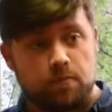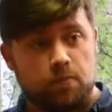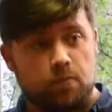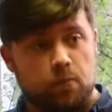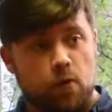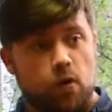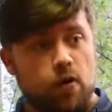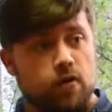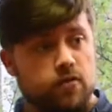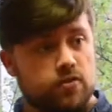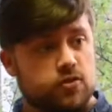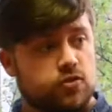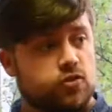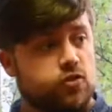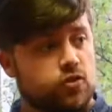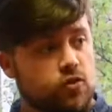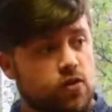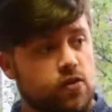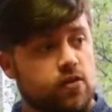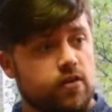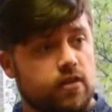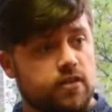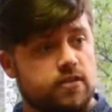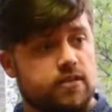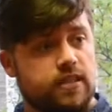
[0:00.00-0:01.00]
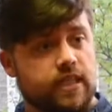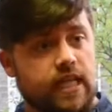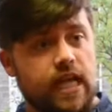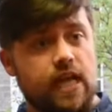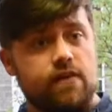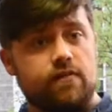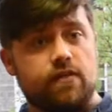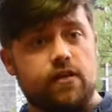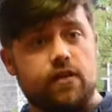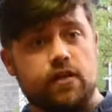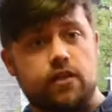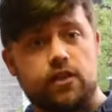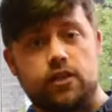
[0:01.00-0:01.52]
what stronger
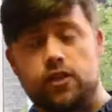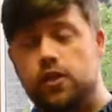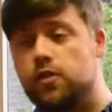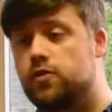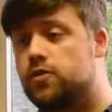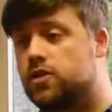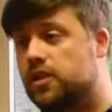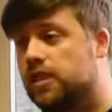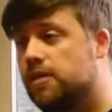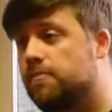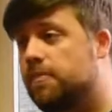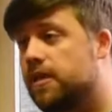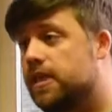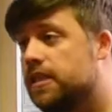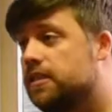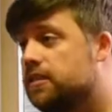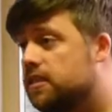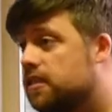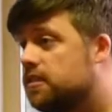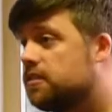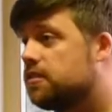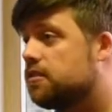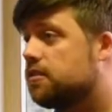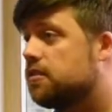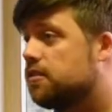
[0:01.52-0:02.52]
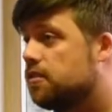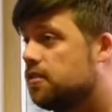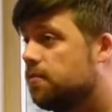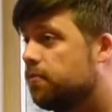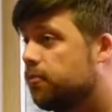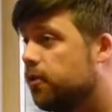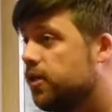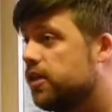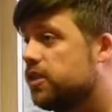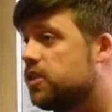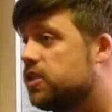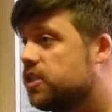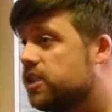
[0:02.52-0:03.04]
together usually means is the
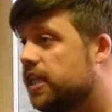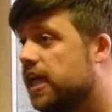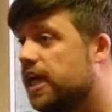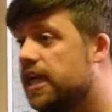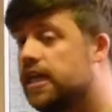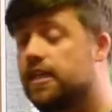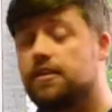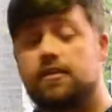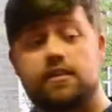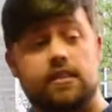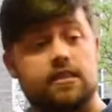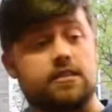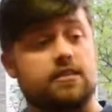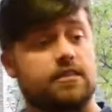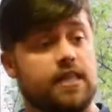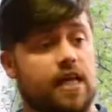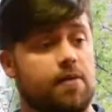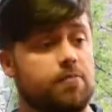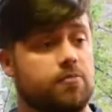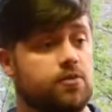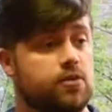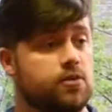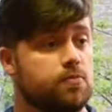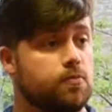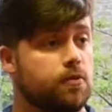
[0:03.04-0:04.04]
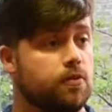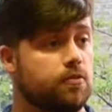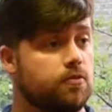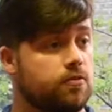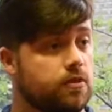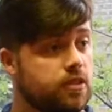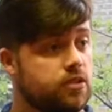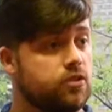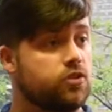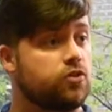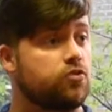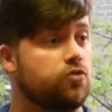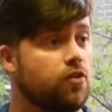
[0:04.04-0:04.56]
British state, the establishment,
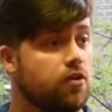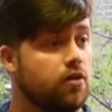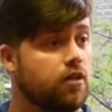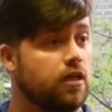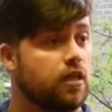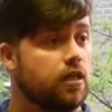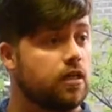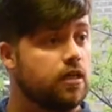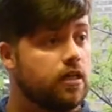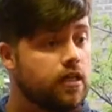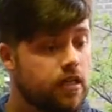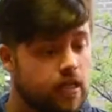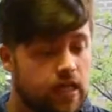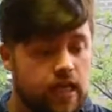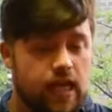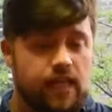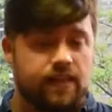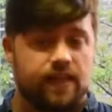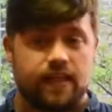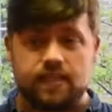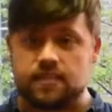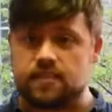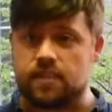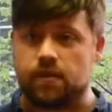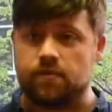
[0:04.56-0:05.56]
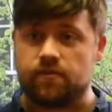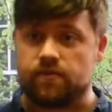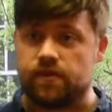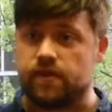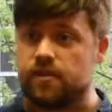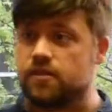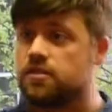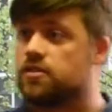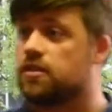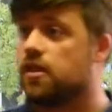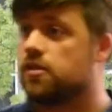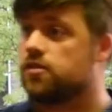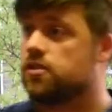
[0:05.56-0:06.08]
is stronger. And that's something
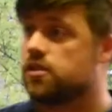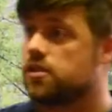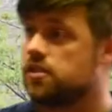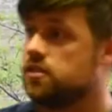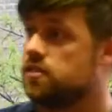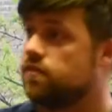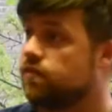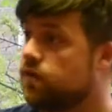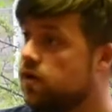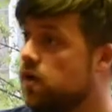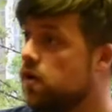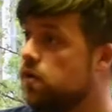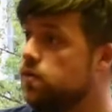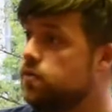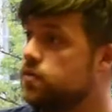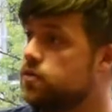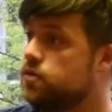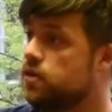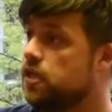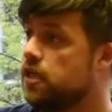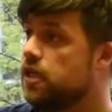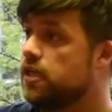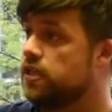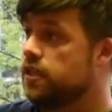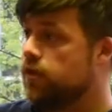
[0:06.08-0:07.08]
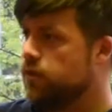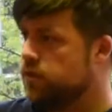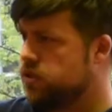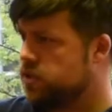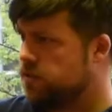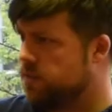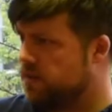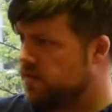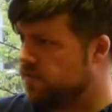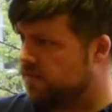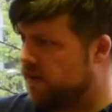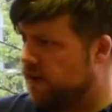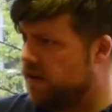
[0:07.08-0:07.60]
as socialists, of course, that we
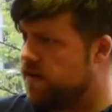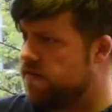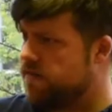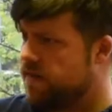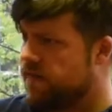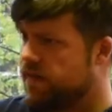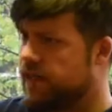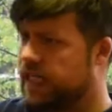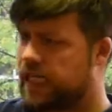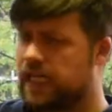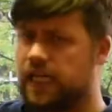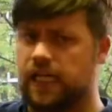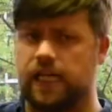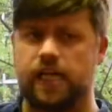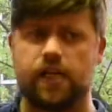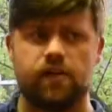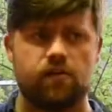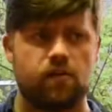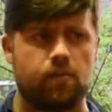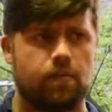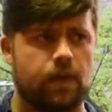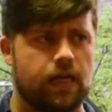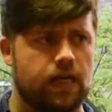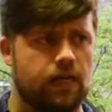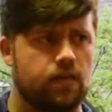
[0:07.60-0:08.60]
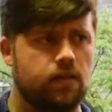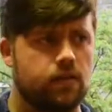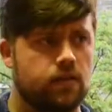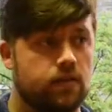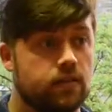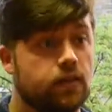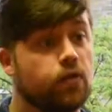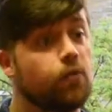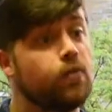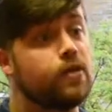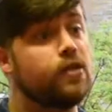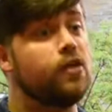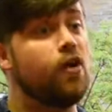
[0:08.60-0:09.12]
should be very, very clear about,
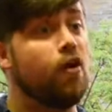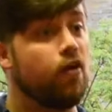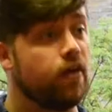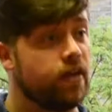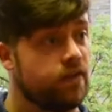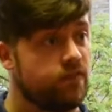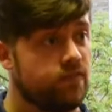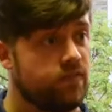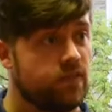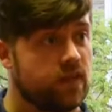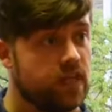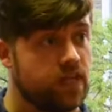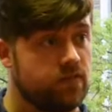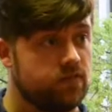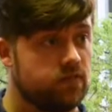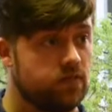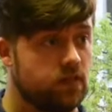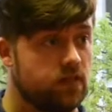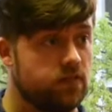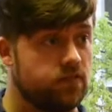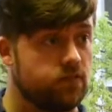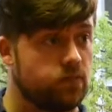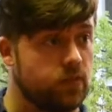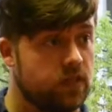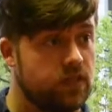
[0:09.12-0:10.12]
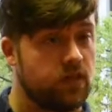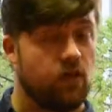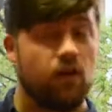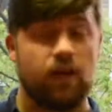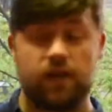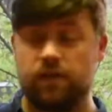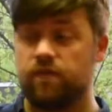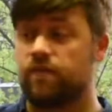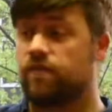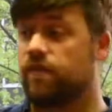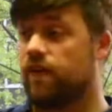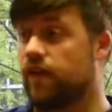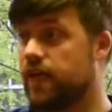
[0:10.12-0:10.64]
that we're not in favour of. We're
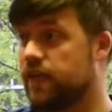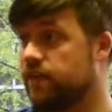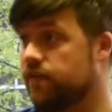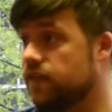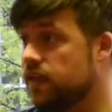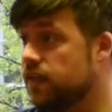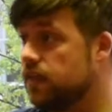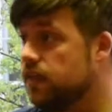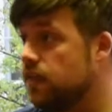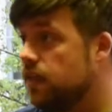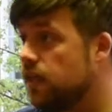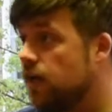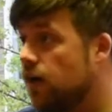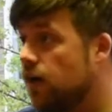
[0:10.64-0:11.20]
not in favour